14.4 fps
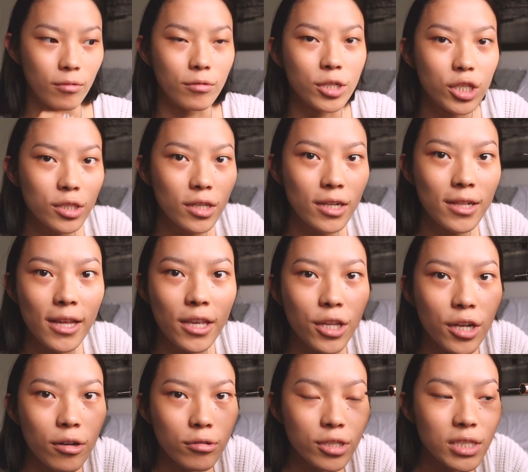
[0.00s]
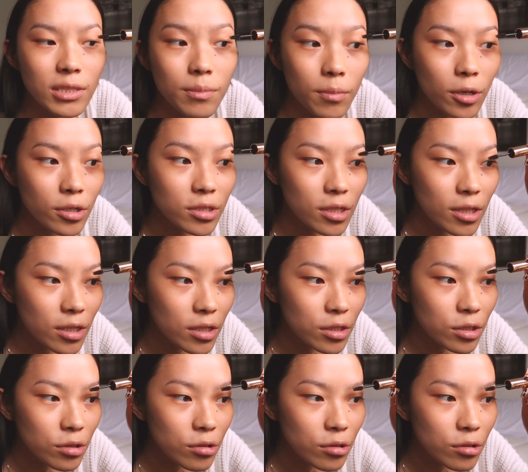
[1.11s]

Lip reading: We're just gonna, like, you know, disperse this